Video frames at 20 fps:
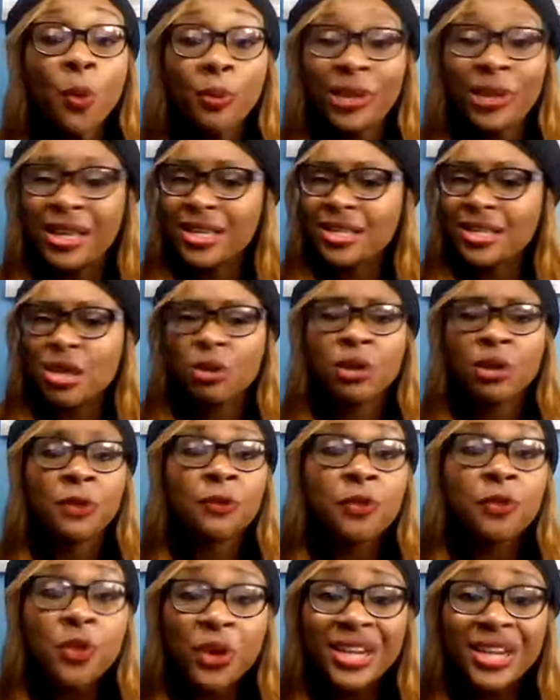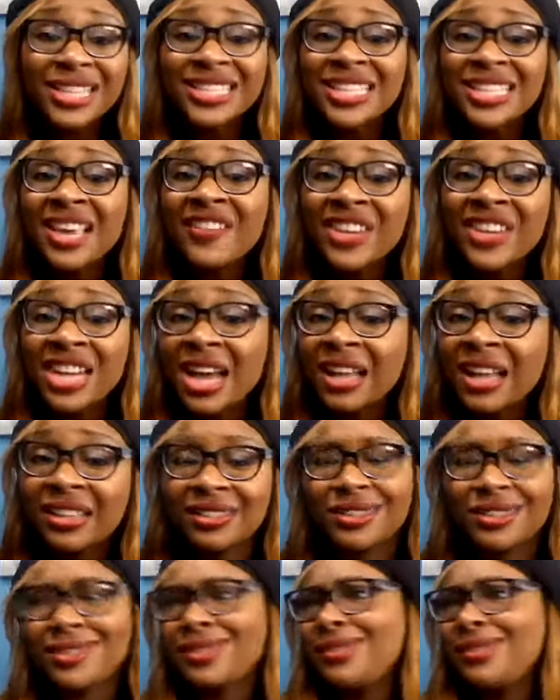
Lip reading: It's only $47.